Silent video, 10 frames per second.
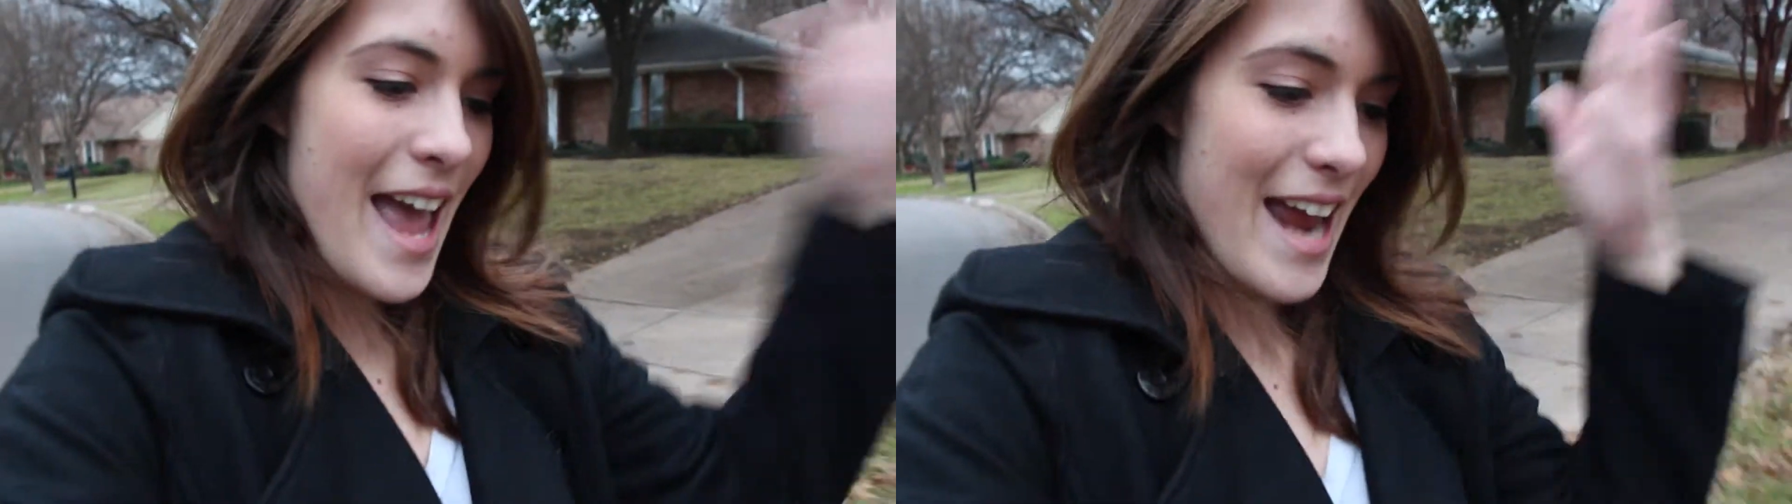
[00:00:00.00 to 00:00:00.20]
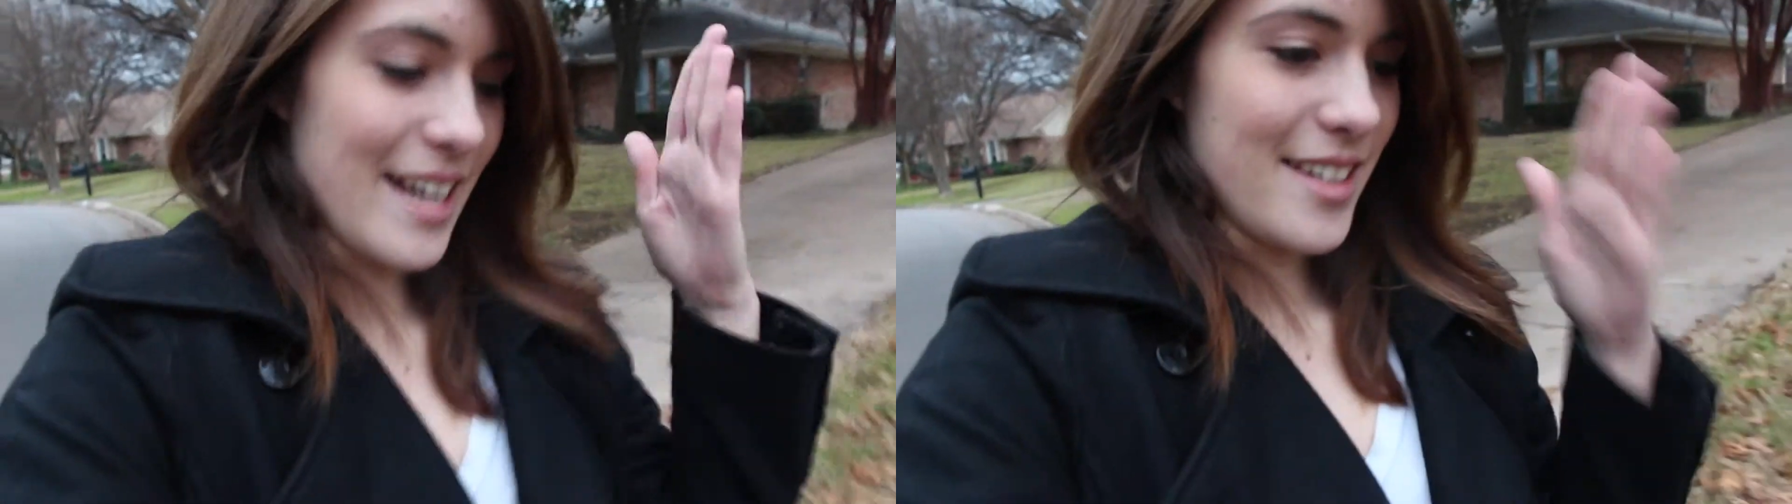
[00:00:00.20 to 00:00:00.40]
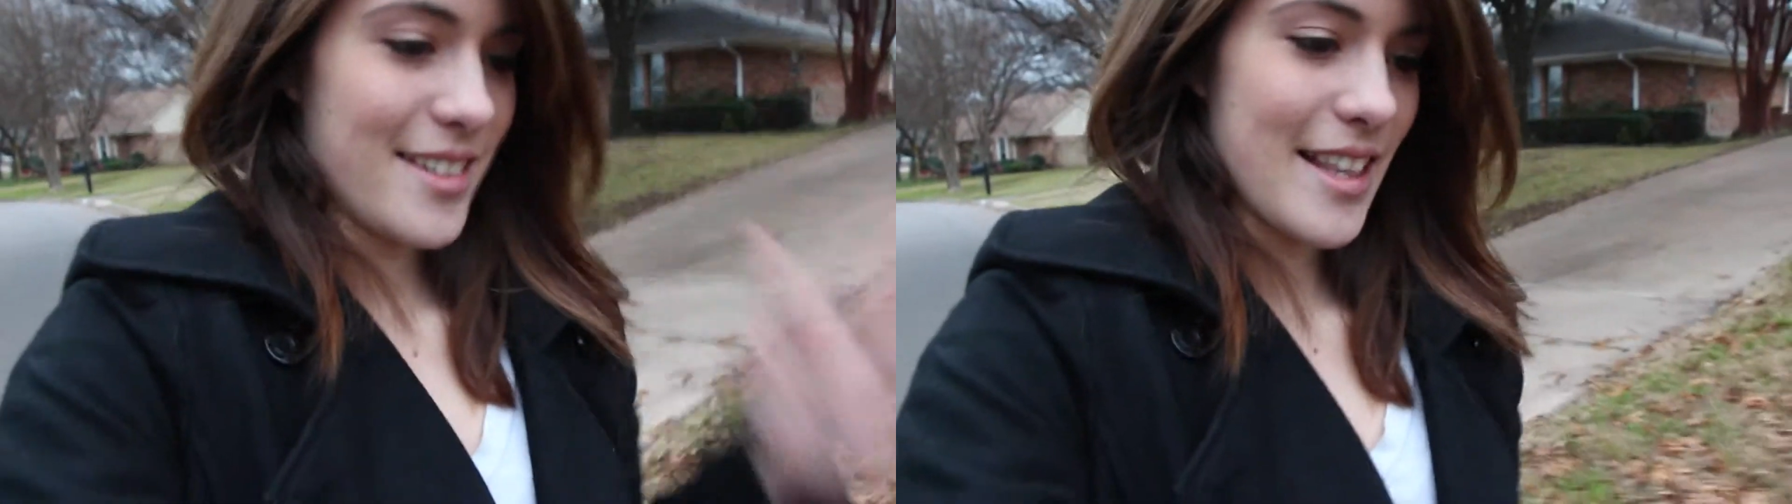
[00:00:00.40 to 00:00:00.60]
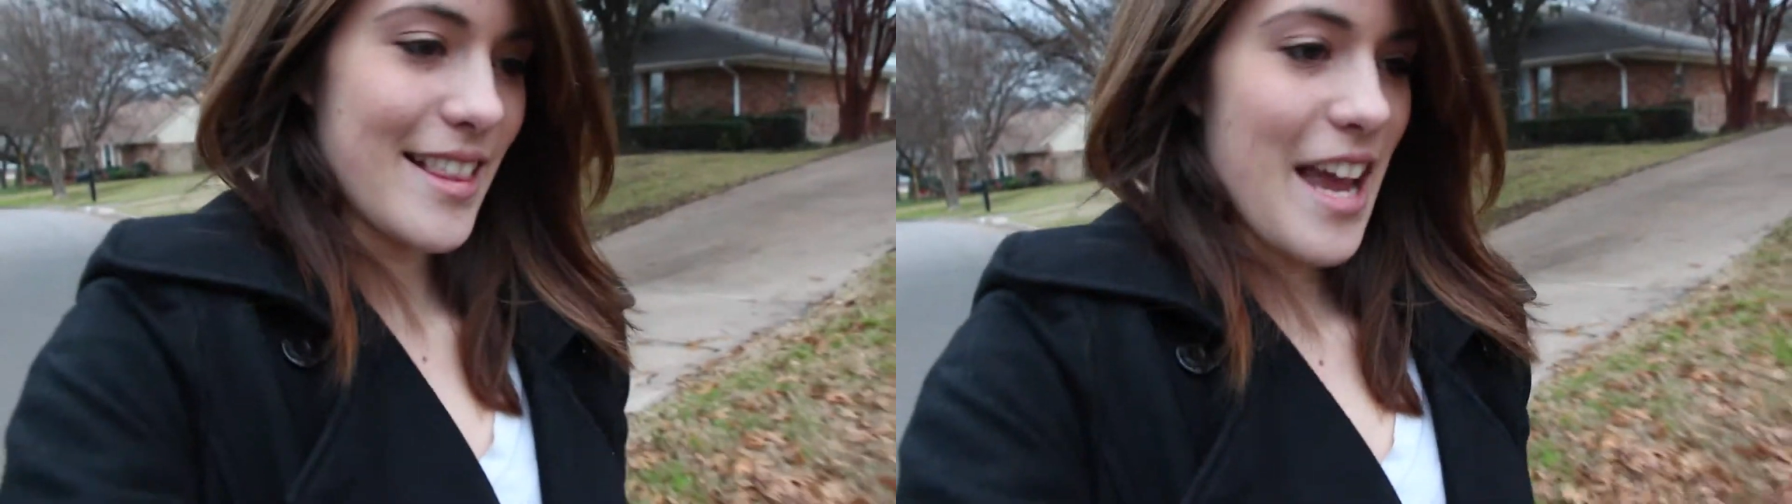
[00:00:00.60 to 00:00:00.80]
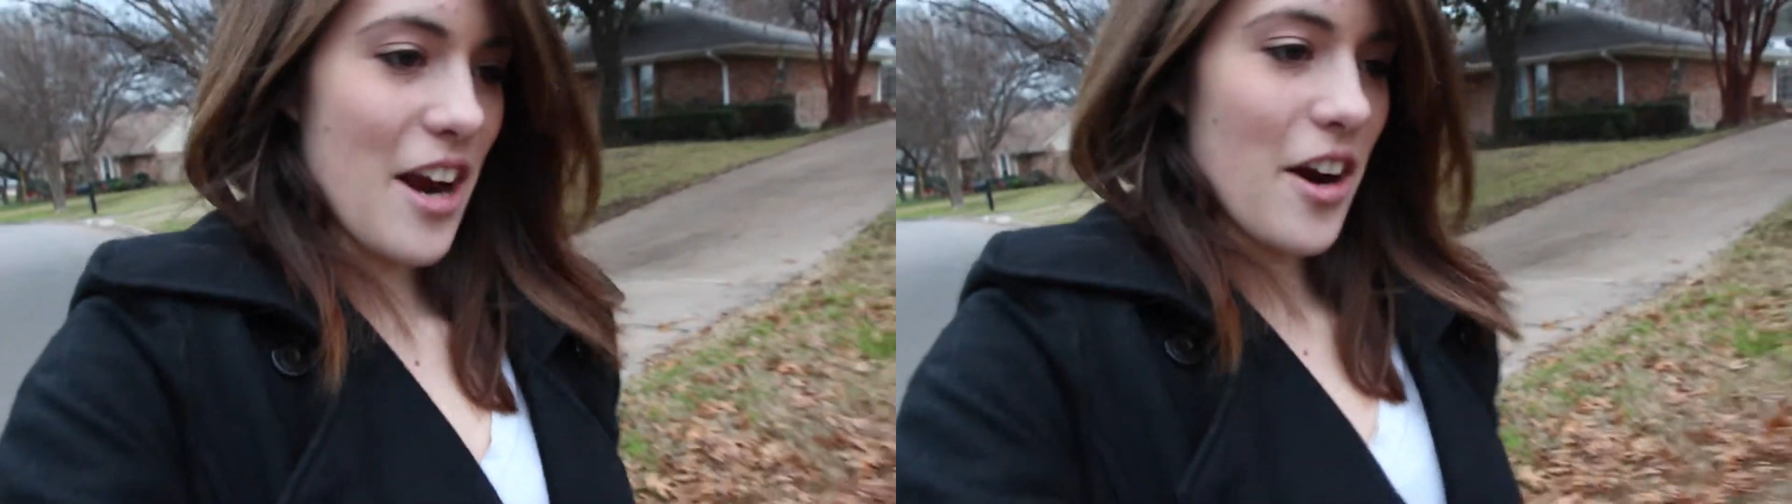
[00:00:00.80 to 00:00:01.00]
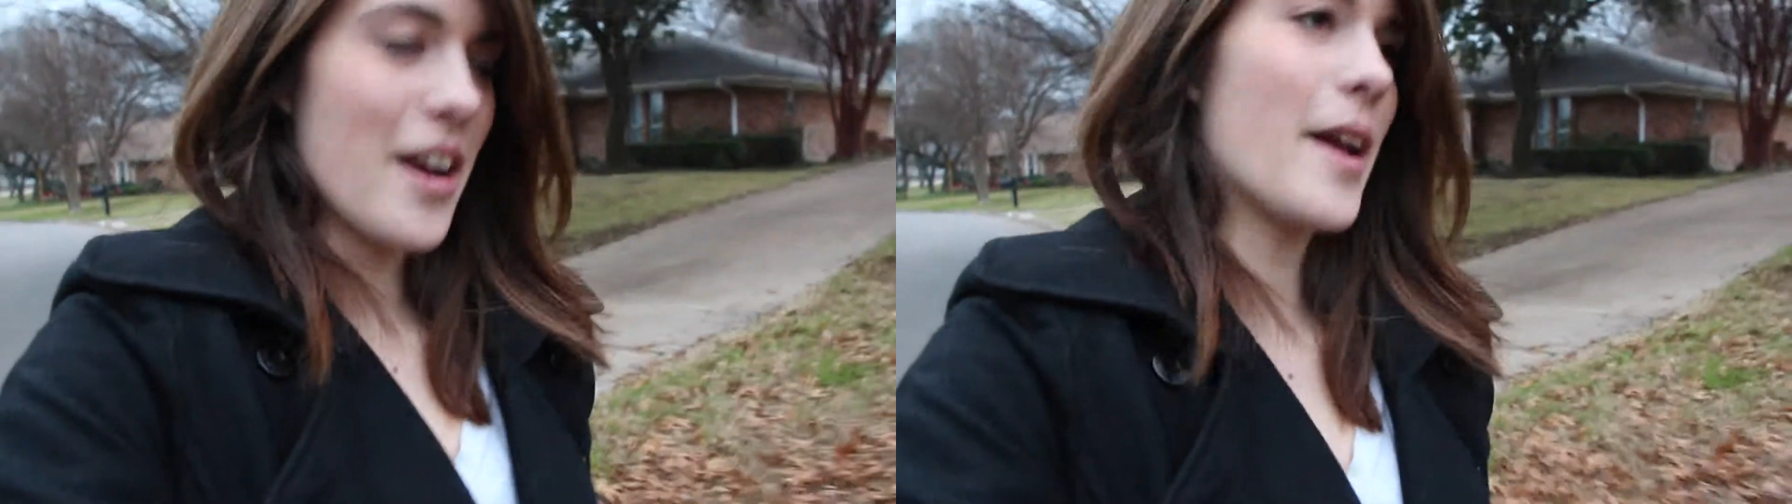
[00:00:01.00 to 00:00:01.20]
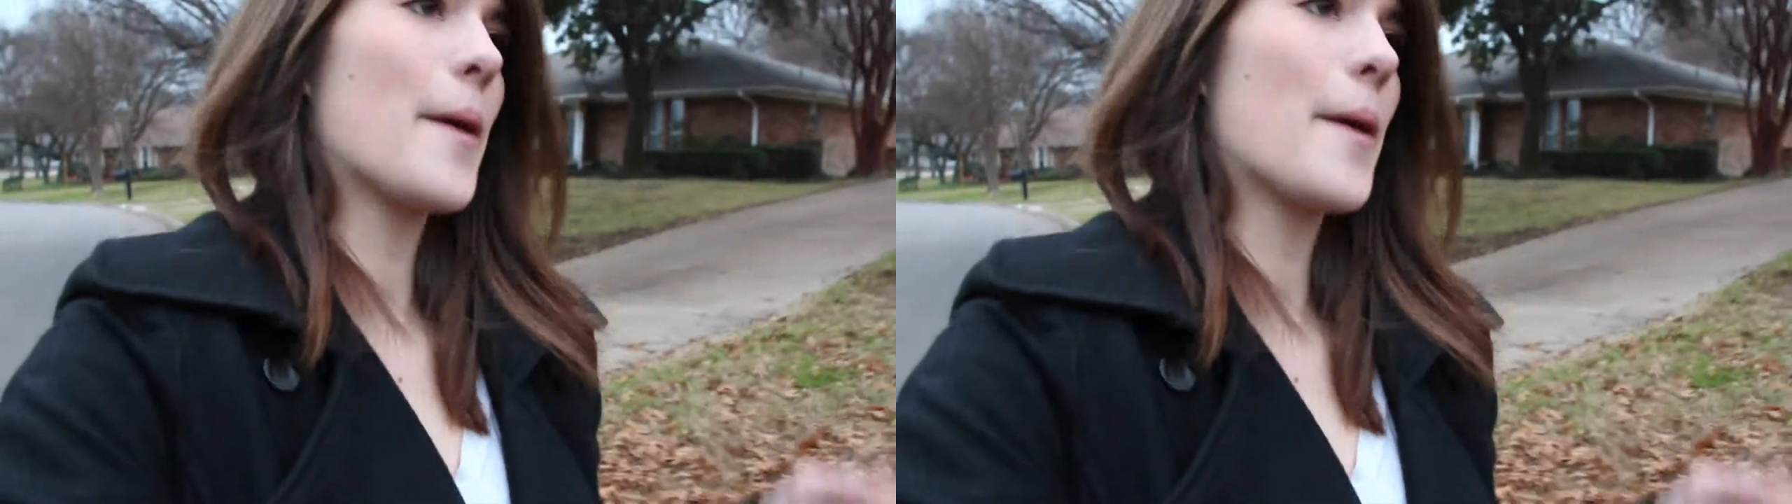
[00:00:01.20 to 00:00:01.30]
And I sit there,